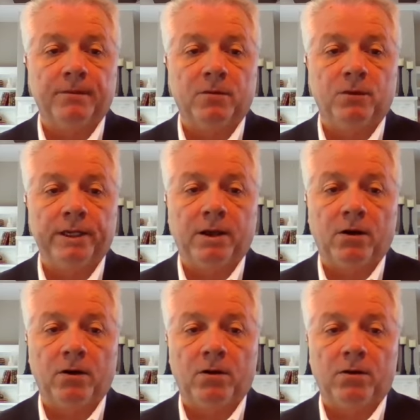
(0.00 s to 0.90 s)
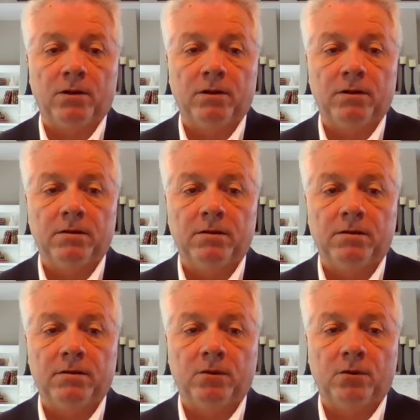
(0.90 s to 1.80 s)
We all
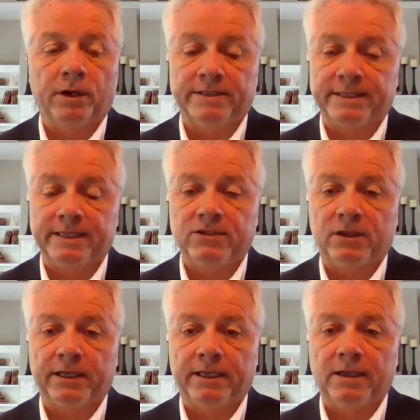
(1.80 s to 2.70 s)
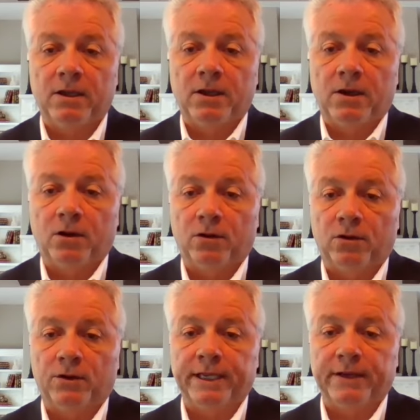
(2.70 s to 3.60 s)
organizationally are
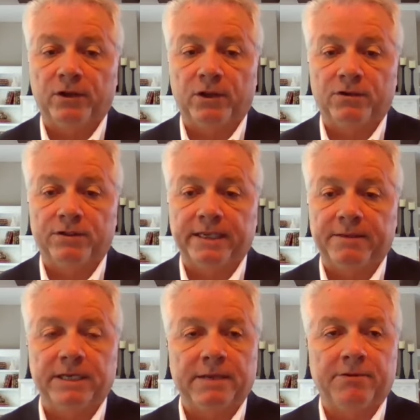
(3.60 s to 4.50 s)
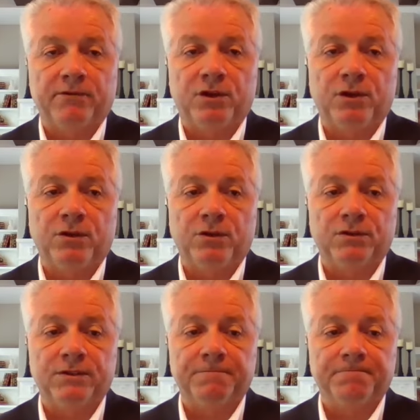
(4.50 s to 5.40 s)
looking for those same type of
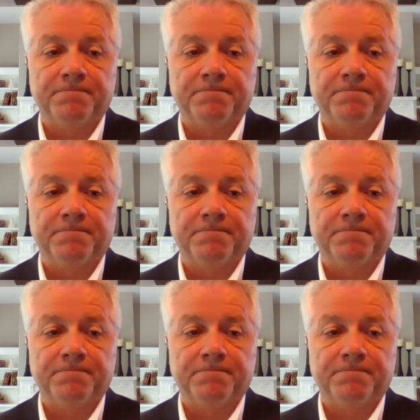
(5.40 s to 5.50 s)
cues.